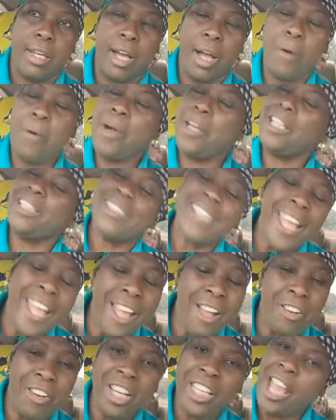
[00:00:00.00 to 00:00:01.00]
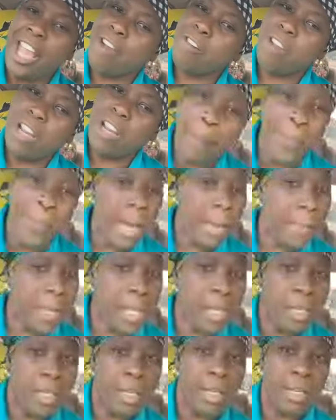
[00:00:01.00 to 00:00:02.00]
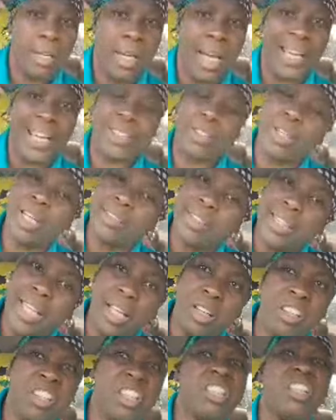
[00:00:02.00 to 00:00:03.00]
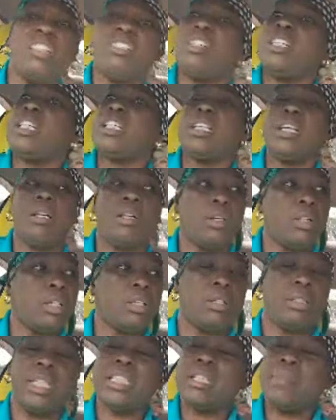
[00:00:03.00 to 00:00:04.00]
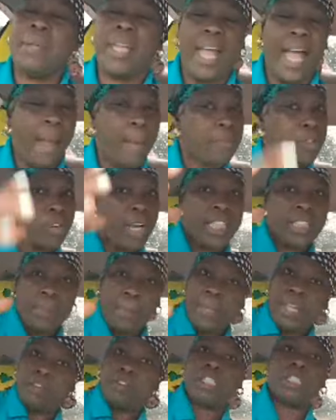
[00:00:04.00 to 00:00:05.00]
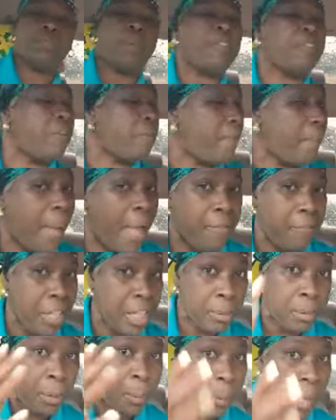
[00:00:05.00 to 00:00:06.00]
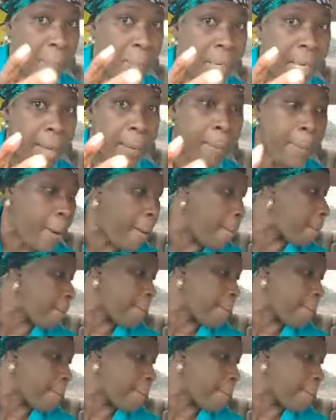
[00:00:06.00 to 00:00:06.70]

I want to think, I can't run up in me. I don't think, look here, listen to me. I'm trying to be respectful for my Facebook people, them.